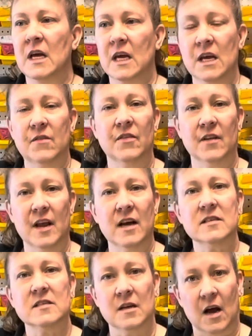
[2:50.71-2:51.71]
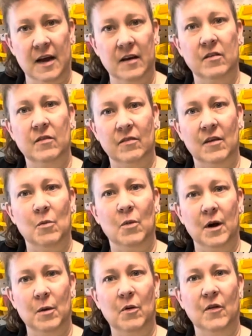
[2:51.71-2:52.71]
even the next night they
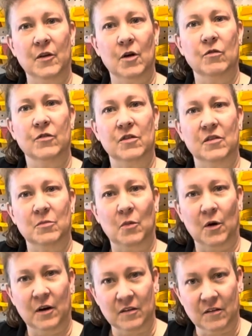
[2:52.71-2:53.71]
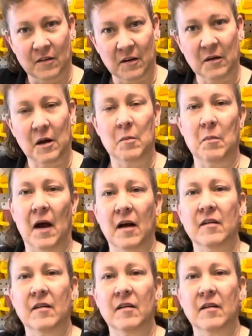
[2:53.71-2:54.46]
went up on the overseas markets and then came back